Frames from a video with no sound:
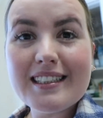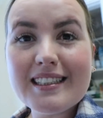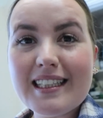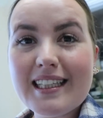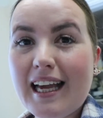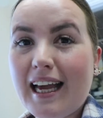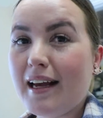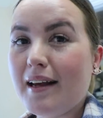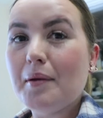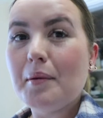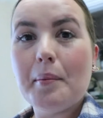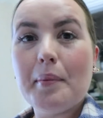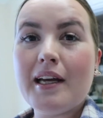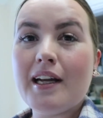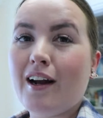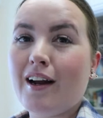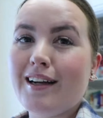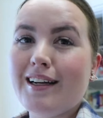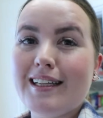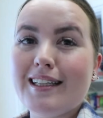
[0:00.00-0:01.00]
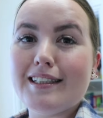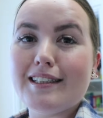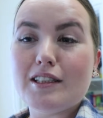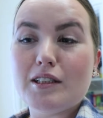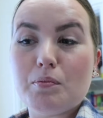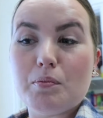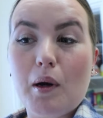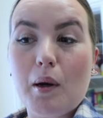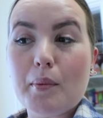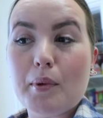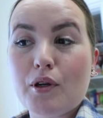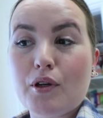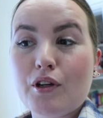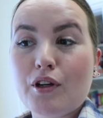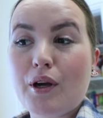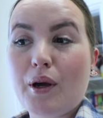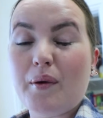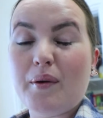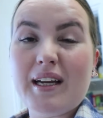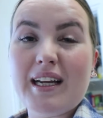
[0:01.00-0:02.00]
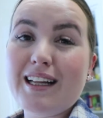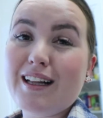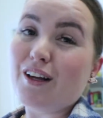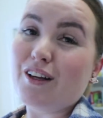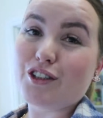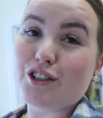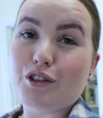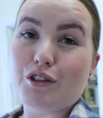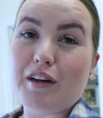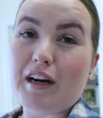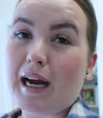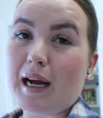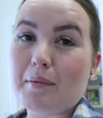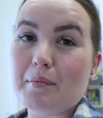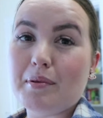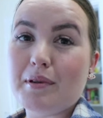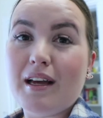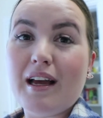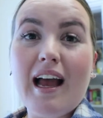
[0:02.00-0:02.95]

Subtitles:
So yeah, being honest, probably gonna go and eat loads of crap,